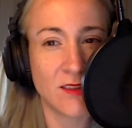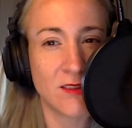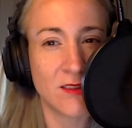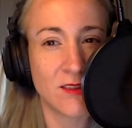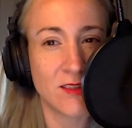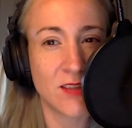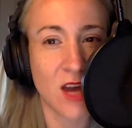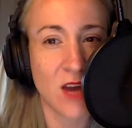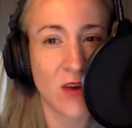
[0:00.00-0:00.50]

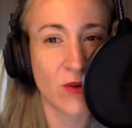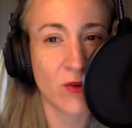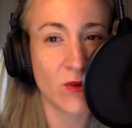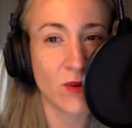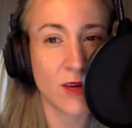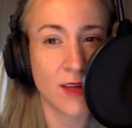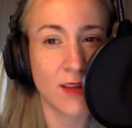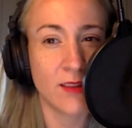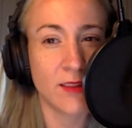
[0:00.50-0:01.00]
daughter, who
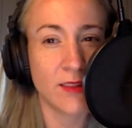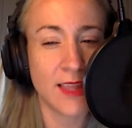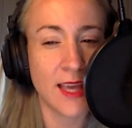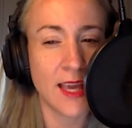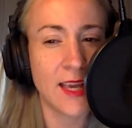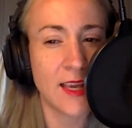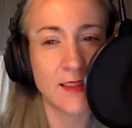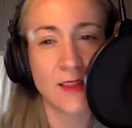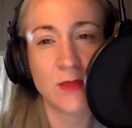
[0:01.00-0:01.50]
I
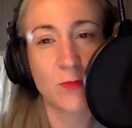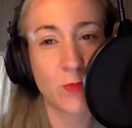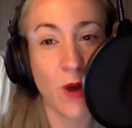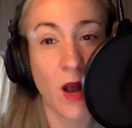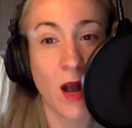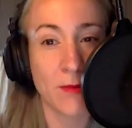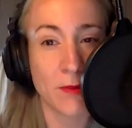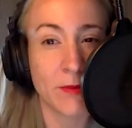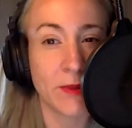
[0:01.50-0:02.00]
think is
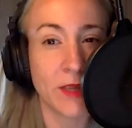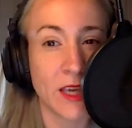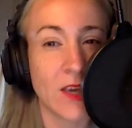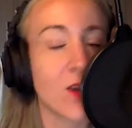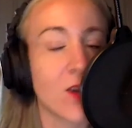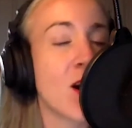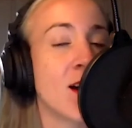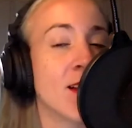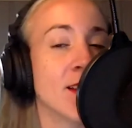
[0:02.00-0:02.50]
probably in
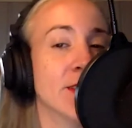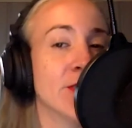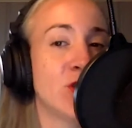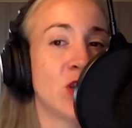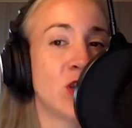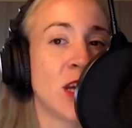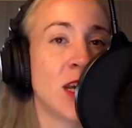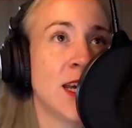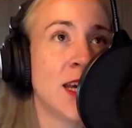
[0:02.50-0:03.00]
college.
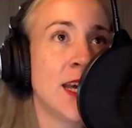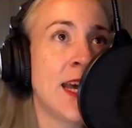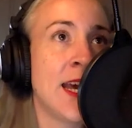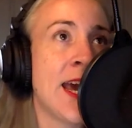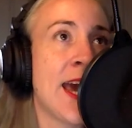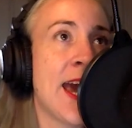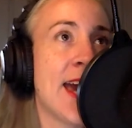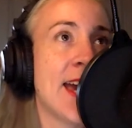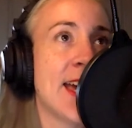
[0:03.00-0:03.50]

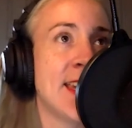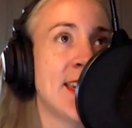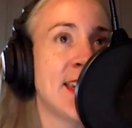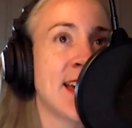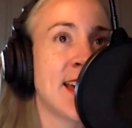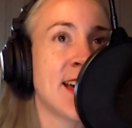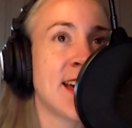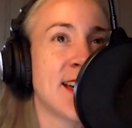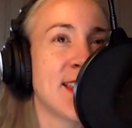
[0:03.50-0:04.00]
And
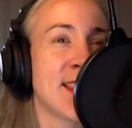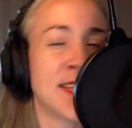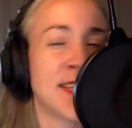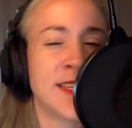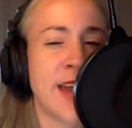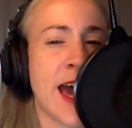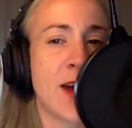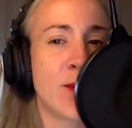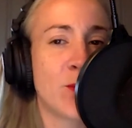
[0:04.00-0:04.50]
the
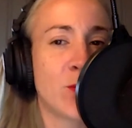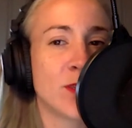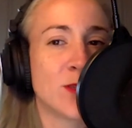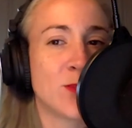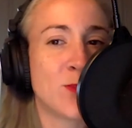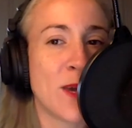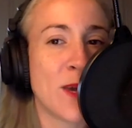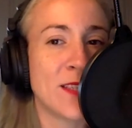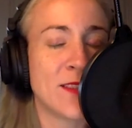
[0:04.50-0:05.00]
dad was
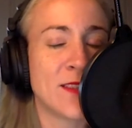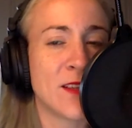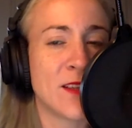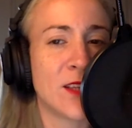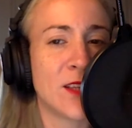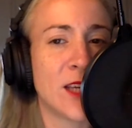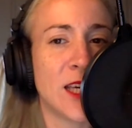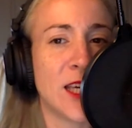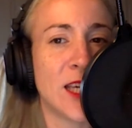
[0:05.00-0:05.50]

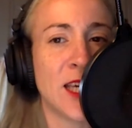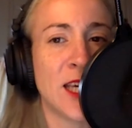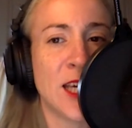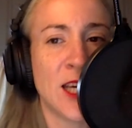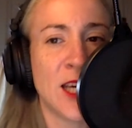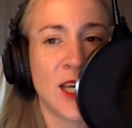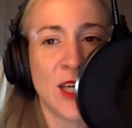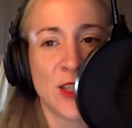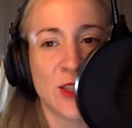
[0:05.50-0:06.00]
basically
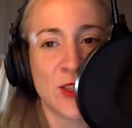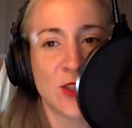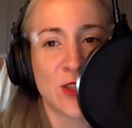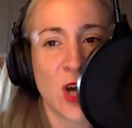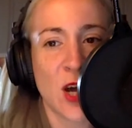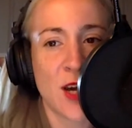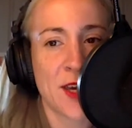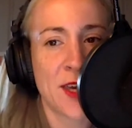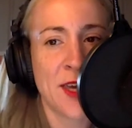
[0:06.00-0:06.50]

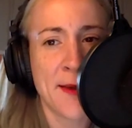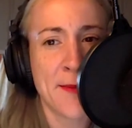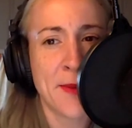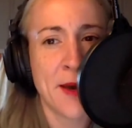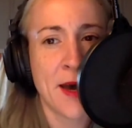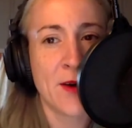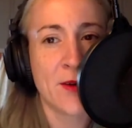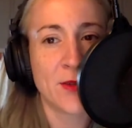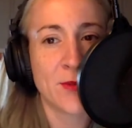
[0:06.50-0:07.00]
talking
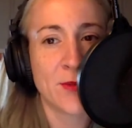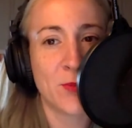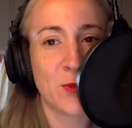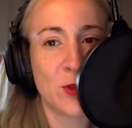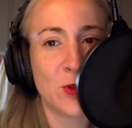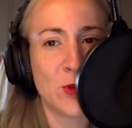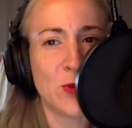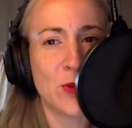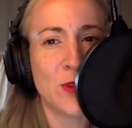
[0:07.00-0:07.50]
about
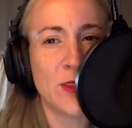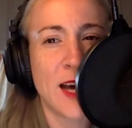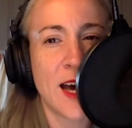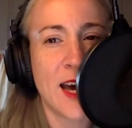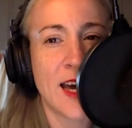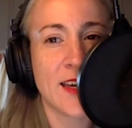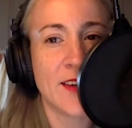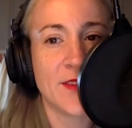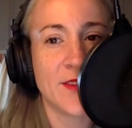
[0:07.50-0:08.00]
blue
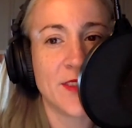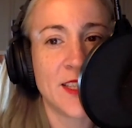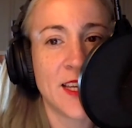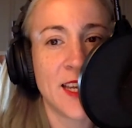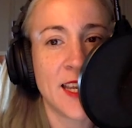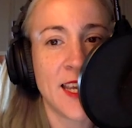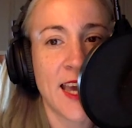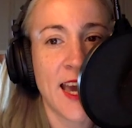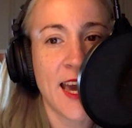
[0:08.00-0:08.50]
lives, and
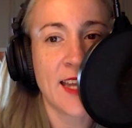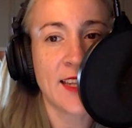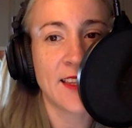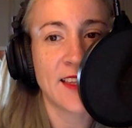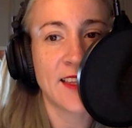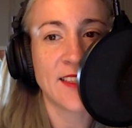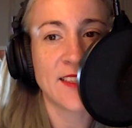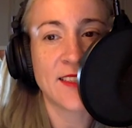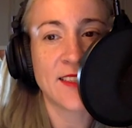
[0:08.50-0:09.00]
he had
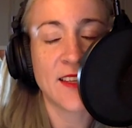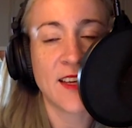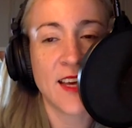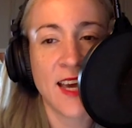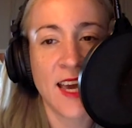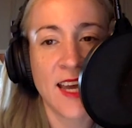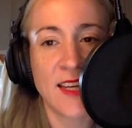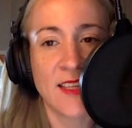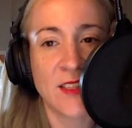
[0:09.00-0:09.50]

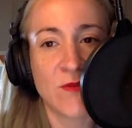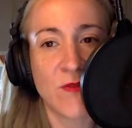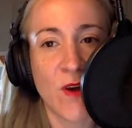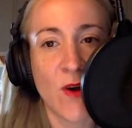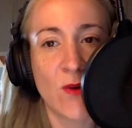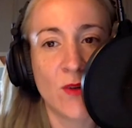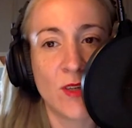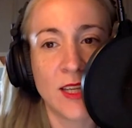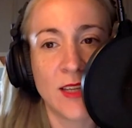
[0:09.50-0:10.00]
his
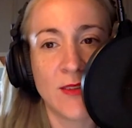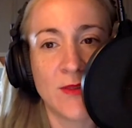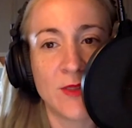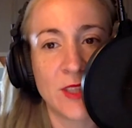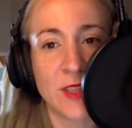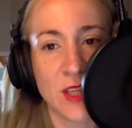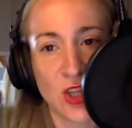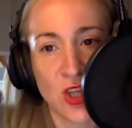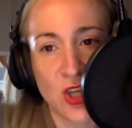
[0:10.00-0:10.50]
phone, and he was
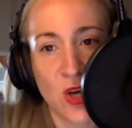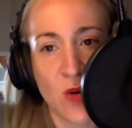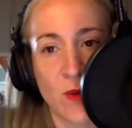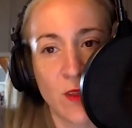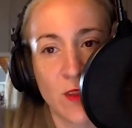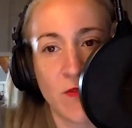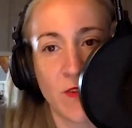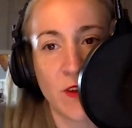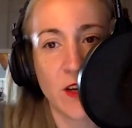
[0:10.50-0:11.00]
like showing
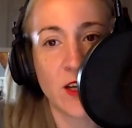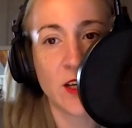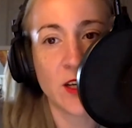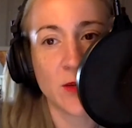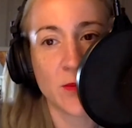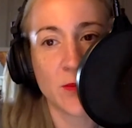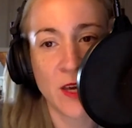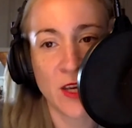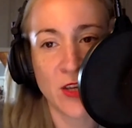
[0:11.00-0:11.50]
the farrier
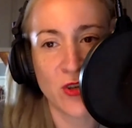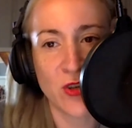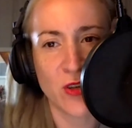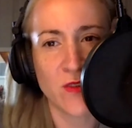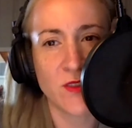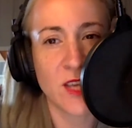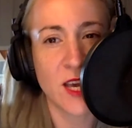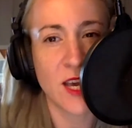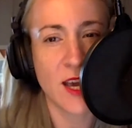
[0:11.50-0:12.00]
a picture. He
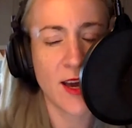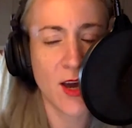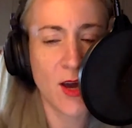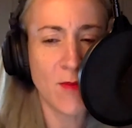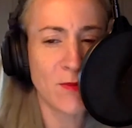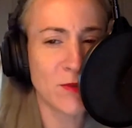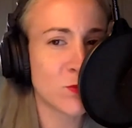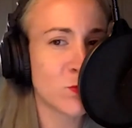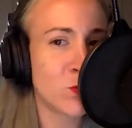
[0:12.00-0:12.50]
was like, I
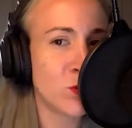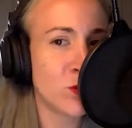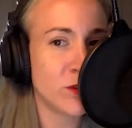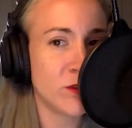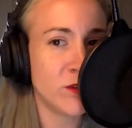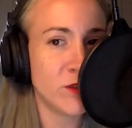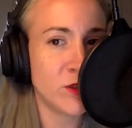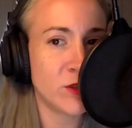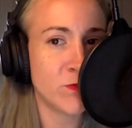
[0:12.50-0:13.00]
almost put
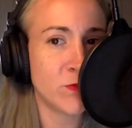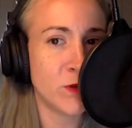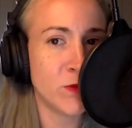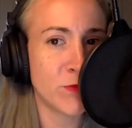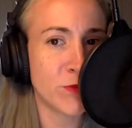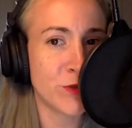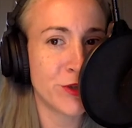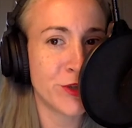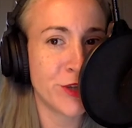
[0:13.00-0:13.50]
this
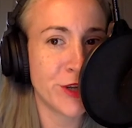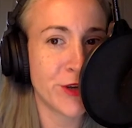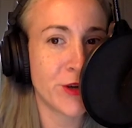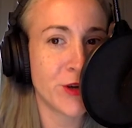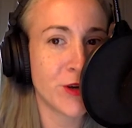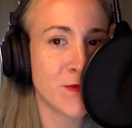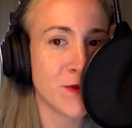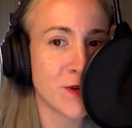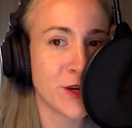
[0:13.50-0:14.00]
bumper sticker
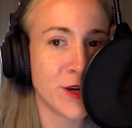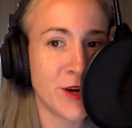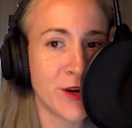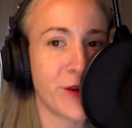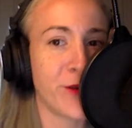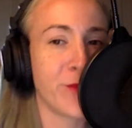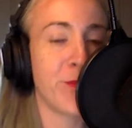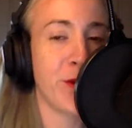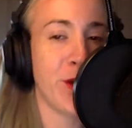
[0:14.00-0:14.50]
on my
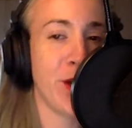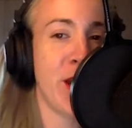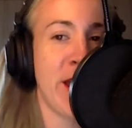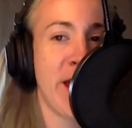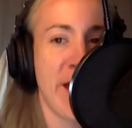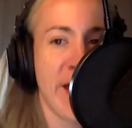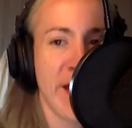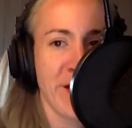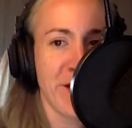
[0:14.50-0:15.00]
car, but
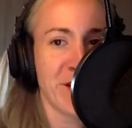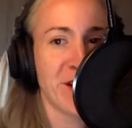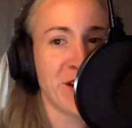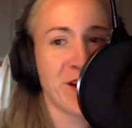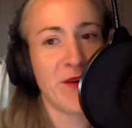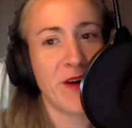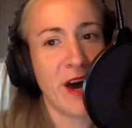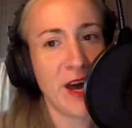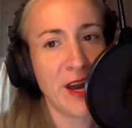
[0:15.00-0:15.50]

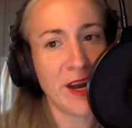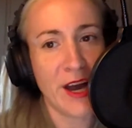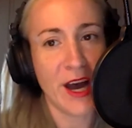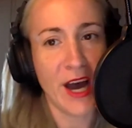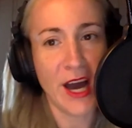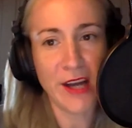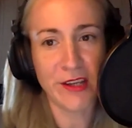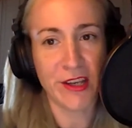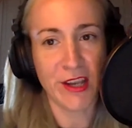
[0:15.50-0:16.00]

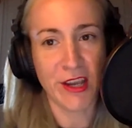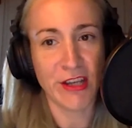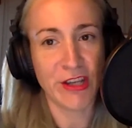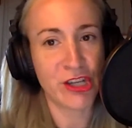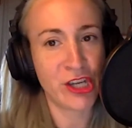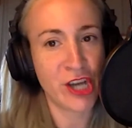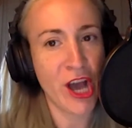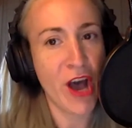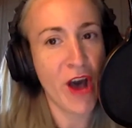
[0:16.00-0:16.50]
I'd get
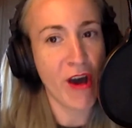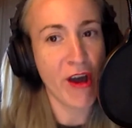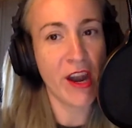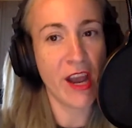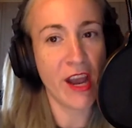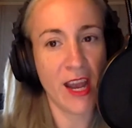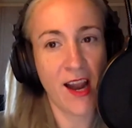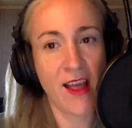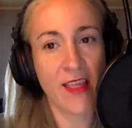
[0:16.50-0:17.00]
shot.
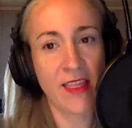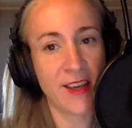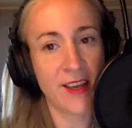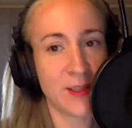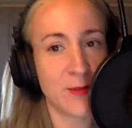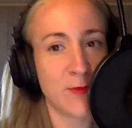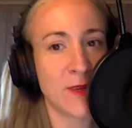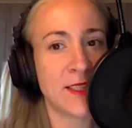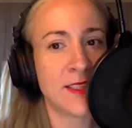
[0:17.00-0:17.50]
And I thought
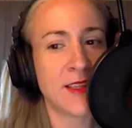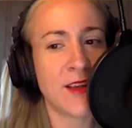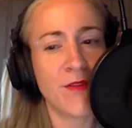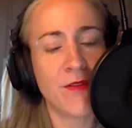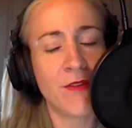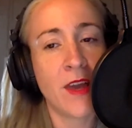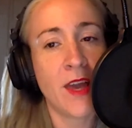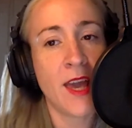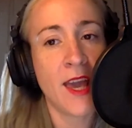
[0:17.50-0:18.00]
to
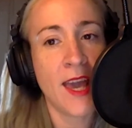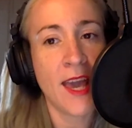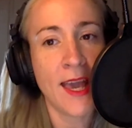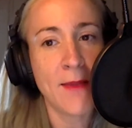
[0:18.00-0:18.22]
myself, hey